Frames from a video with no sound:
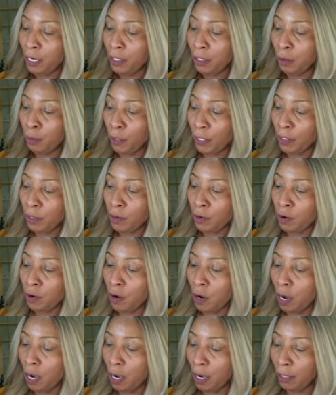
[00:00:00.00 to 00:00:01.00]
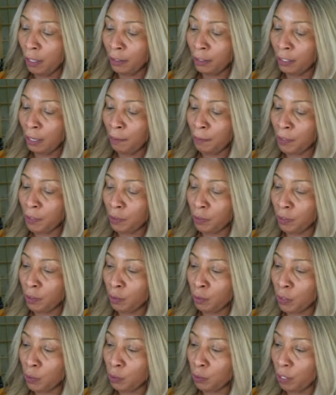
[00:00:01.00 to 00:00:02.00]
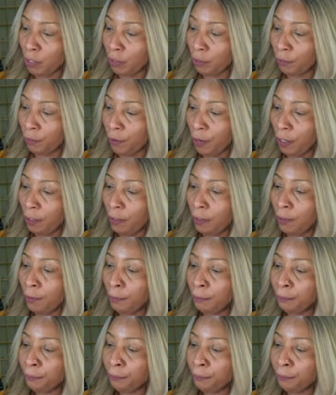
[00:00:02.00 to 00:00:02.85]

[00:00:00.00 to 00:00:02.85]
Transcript: Now, when you go on, let me show you which one to follow.